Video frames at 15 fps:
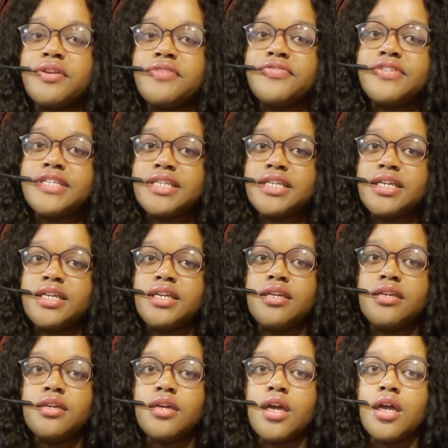Brief
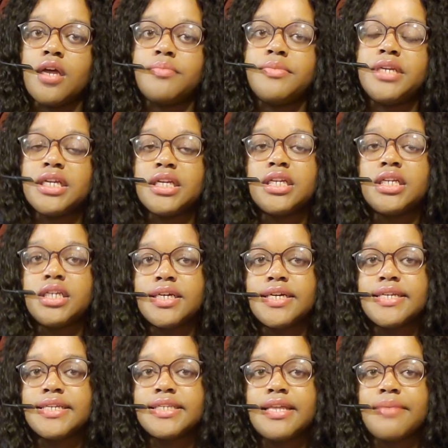scene, um, Dylan
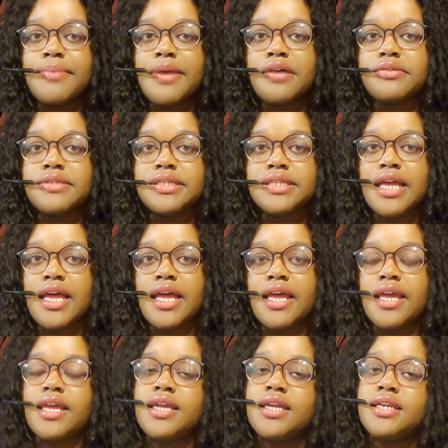does step
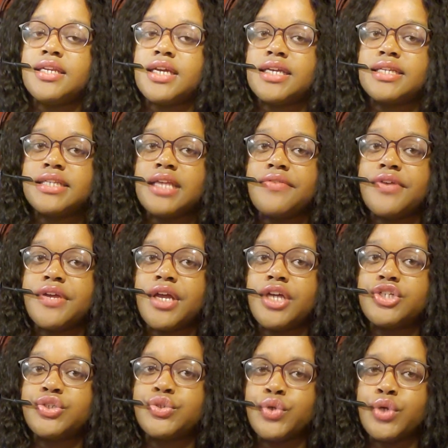outside and he does have a,
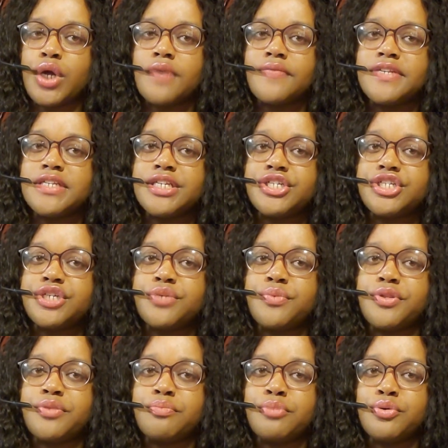a short conversation
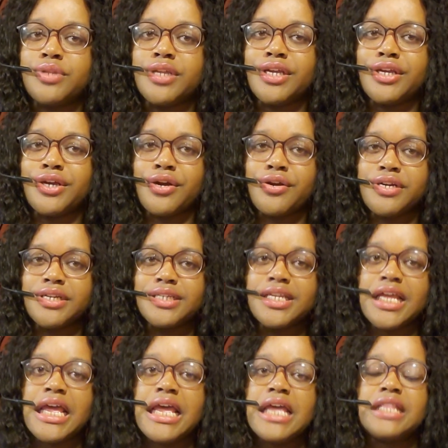with Mula and
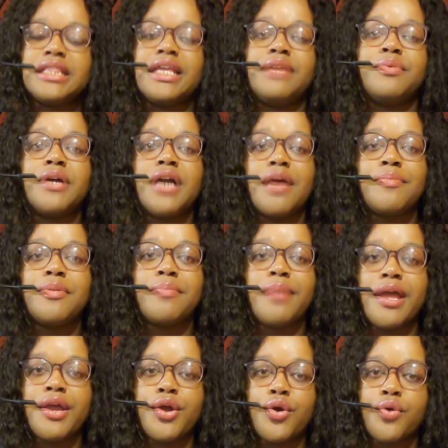Curtis. They were coming
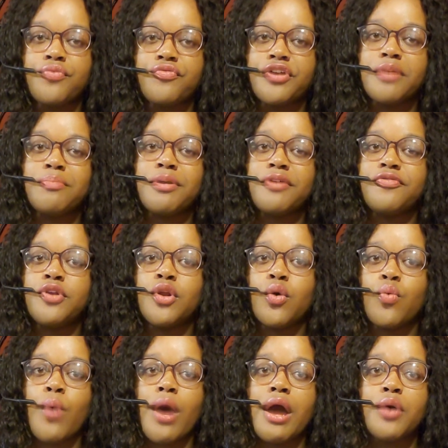back home from the
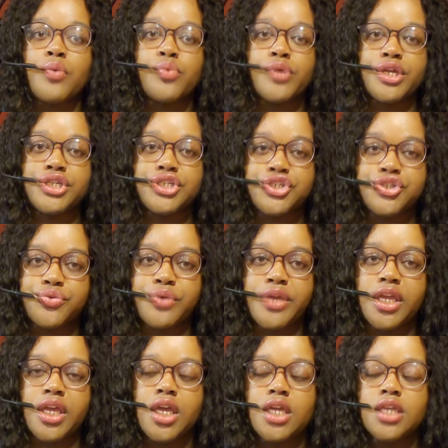Buffalo Wild Wings
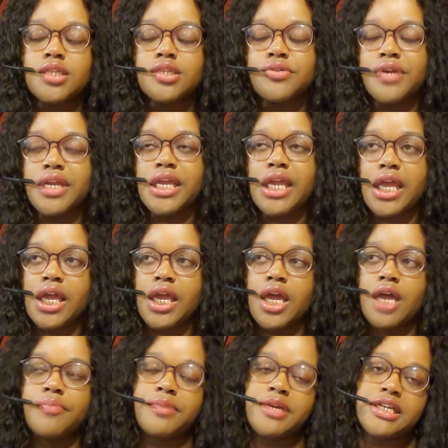joint. So they had
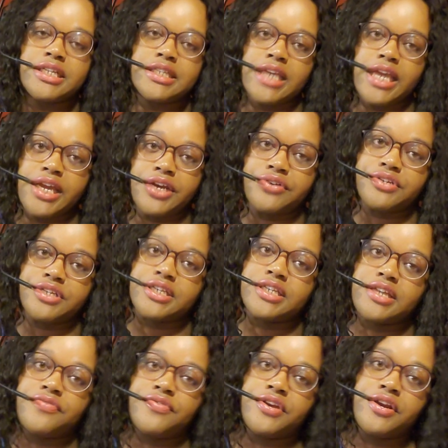um, containers and
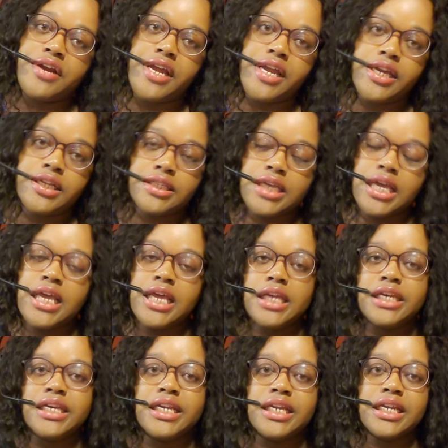stuff in their hands.
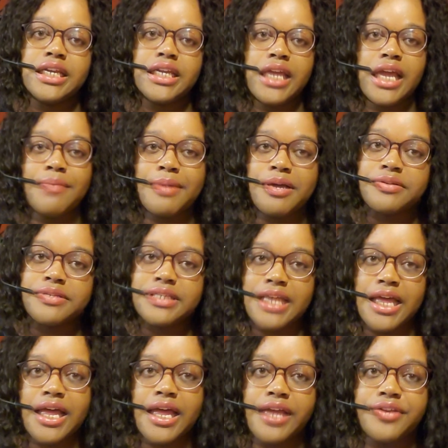Dylan came
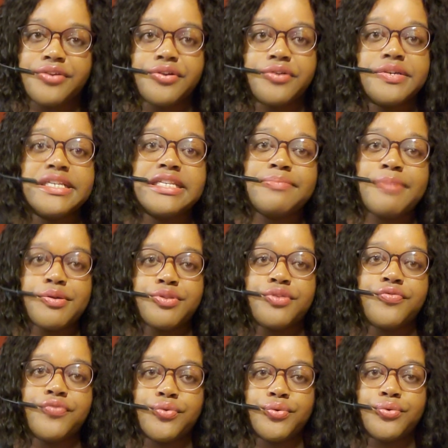outside, you know, he smelled
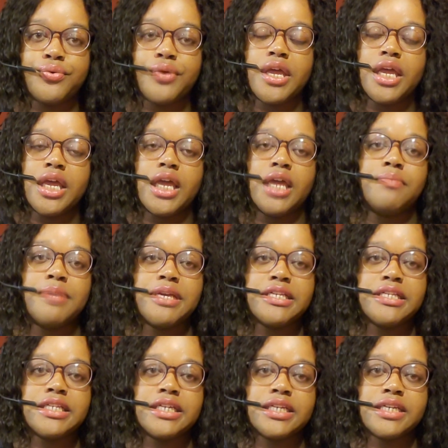the food and
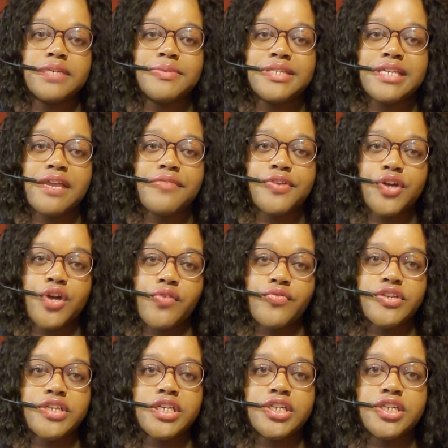basically he was having a
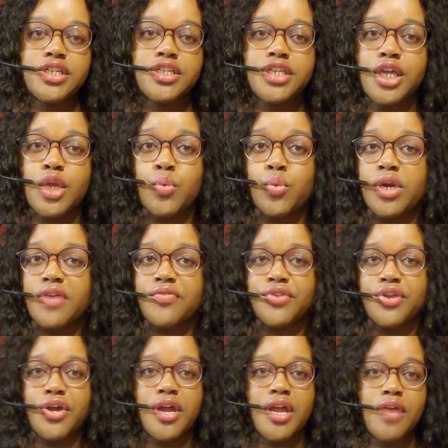conversation saying, Whatever
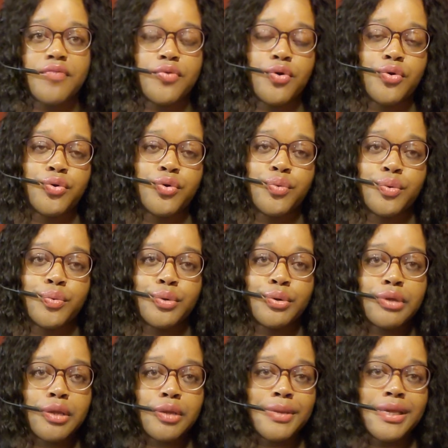y'all have going on with
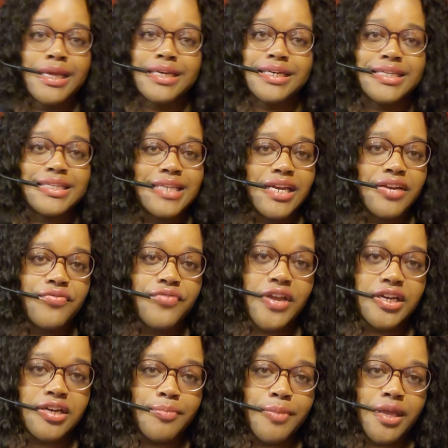William, does that
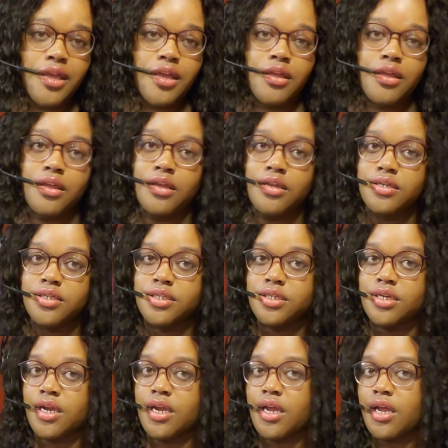affect me?
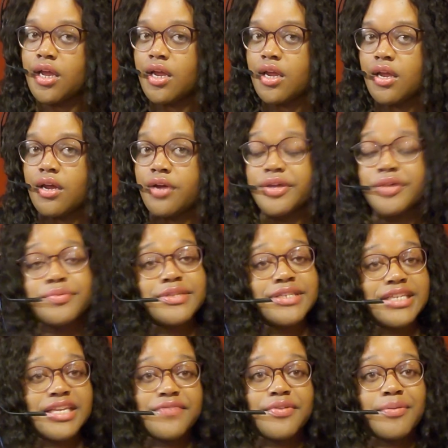child, it
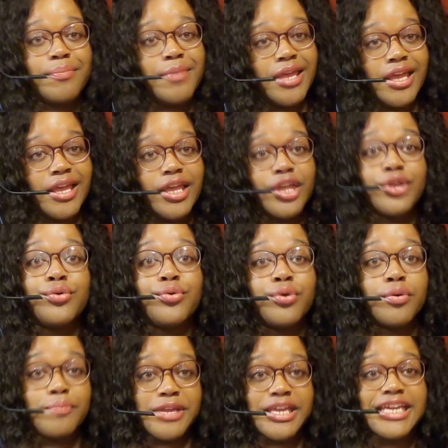was giving me, you
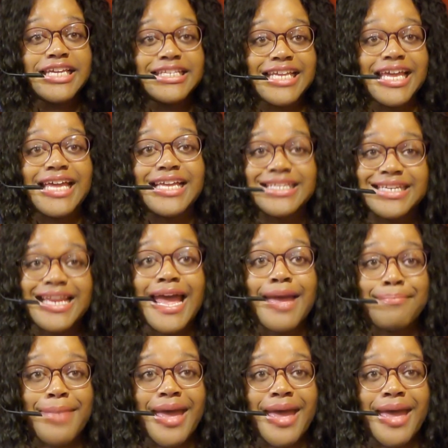gonna be his ass, not